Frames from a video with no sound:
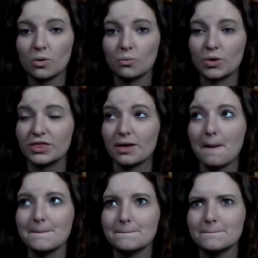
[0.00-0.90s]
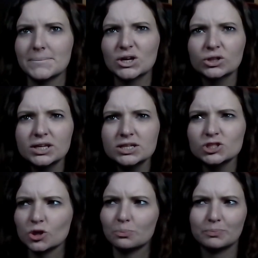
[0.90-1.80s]
with
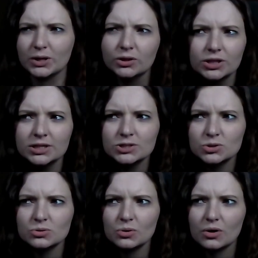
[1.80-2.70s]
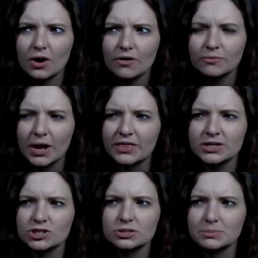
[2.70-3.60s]
millions or billions of, I think
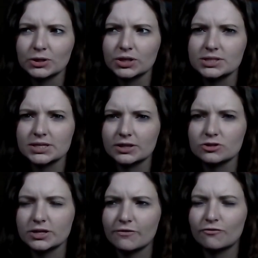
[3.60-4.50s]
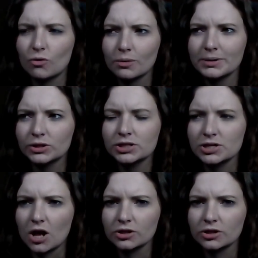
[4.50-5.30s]
it's just millions. Like, there's like $4 million